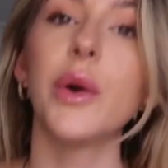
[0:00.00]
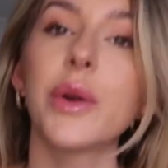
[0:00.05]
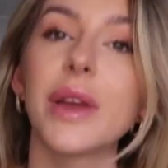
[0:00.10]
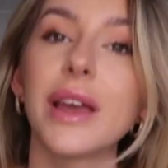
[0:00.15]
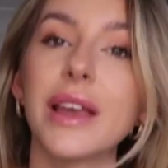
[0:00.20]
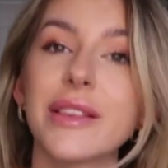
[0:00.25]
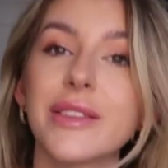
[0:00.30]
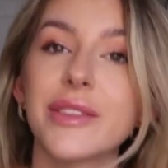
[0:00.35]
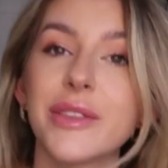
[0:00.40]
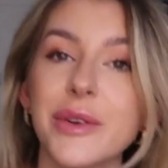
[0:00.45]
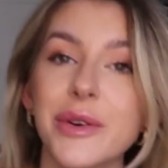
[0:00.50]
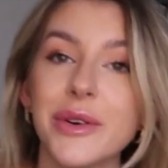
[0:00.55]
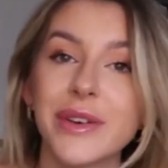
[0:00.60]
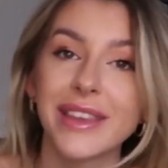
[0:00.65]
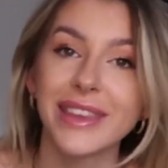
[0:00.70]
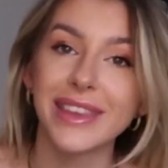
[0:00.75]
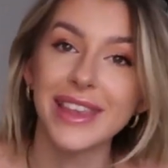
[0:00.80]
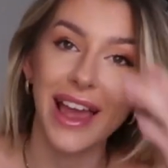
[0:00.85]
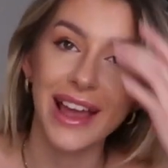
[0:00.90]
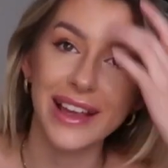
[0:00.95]
Okay, so
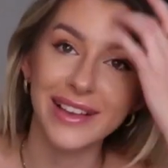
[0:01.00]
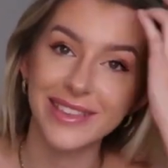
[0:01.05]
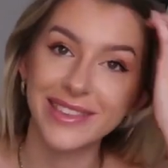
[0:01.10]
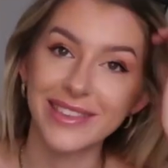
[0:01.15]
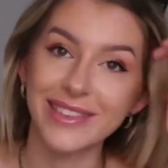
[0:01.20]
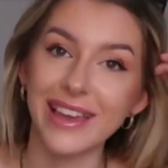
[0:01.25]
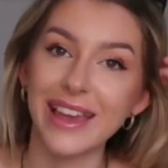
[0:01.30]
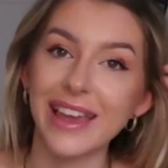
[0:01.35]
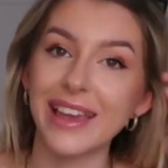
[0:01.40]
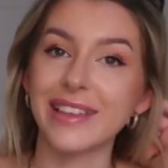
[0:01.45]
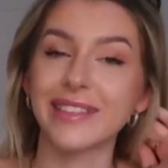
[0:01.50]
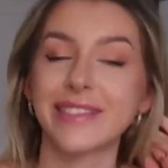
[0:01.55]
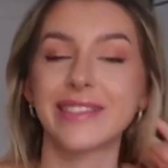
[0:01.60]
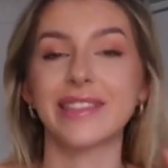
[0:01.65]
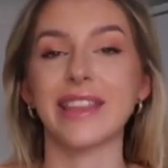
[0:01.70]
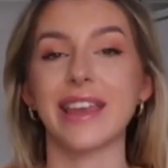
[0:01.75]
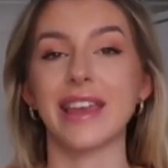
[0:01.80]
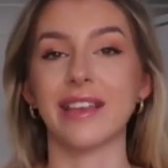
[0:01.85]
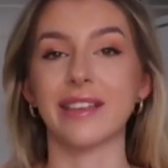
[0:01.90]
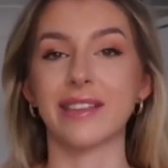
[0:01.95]
next is
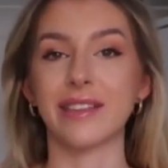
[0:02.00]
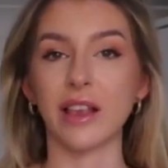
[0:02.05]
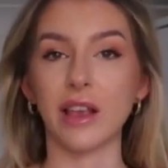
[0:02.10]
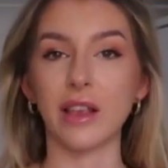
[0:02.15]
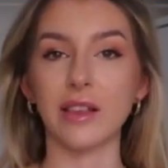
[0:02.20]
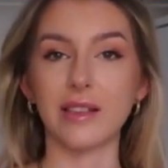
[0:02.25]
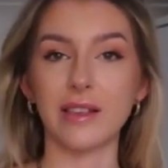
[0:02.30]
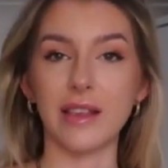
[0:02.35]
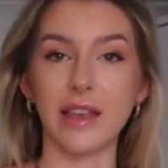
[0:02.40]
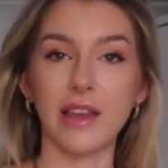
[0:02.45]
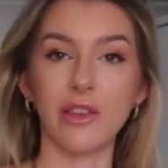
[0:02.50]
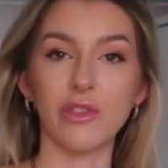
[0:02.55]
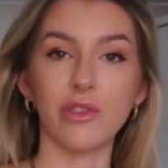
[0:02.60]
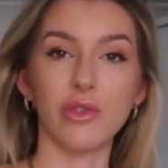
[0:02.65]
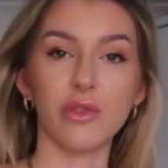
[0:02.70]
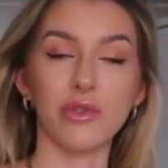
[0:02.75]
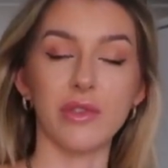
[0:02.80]
this sage